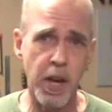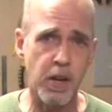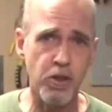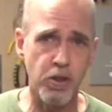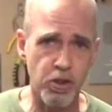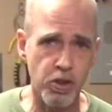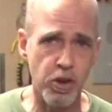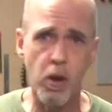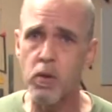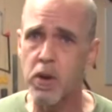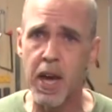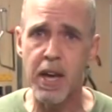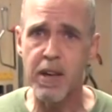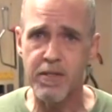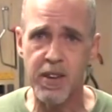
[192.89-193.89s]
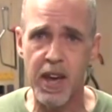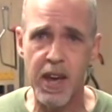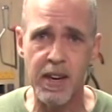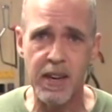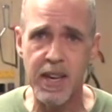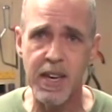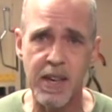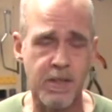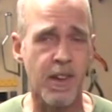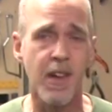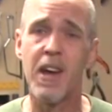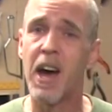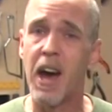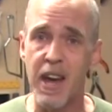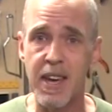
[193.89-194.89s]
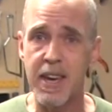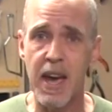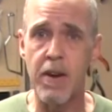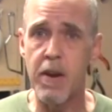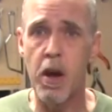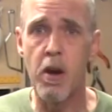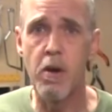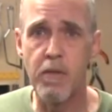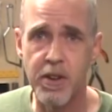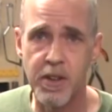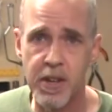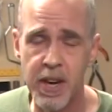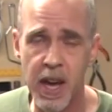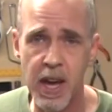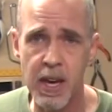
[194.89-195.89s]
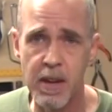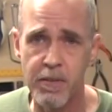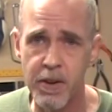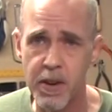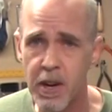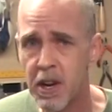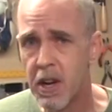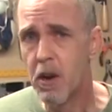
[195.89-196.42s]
I can showcase techniques and get it over to Dave.